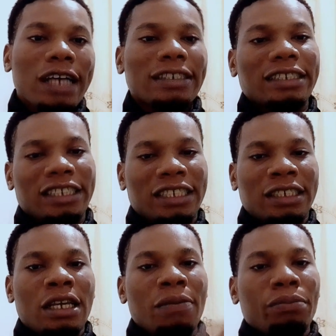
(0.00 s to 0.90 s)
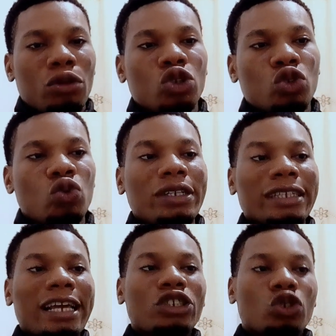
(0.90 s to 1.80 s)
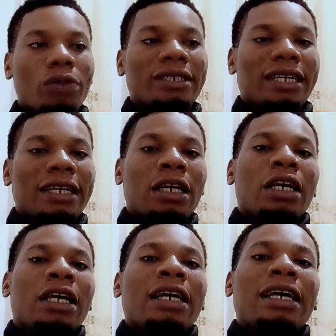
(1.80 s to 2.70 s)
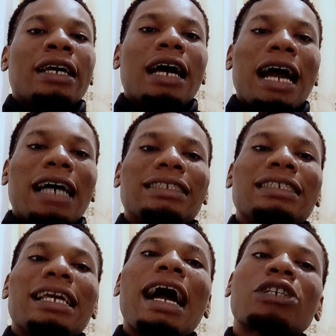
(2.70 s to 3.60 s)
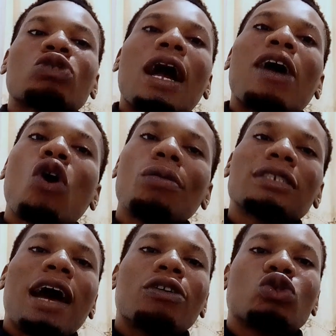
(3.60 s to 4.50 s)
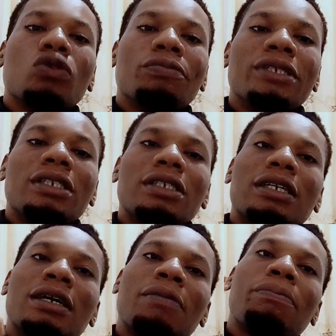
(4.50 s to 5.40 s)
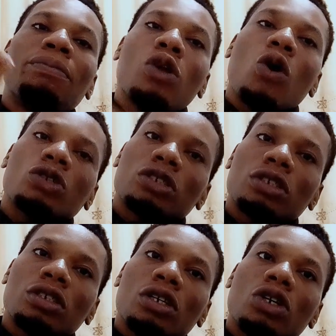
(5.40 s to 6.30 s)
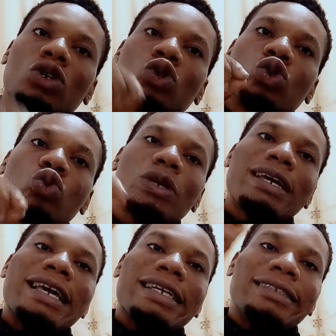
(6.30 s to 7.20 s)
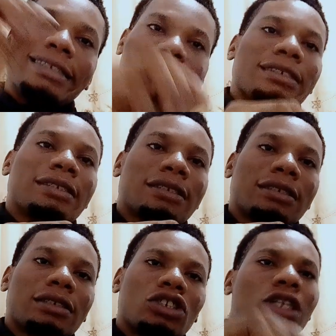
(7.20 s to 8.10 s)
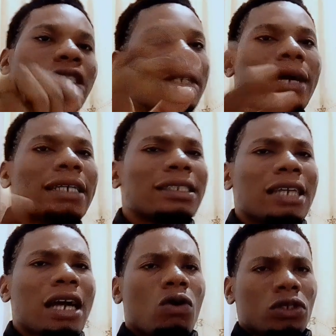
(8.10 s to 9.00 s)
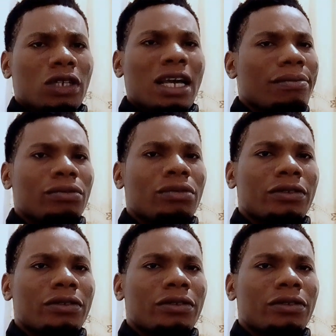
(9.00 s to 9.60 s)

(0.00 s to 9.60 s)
is plus 200 jobs, and the actual comes out to be plus 280, just imagine now what will happen.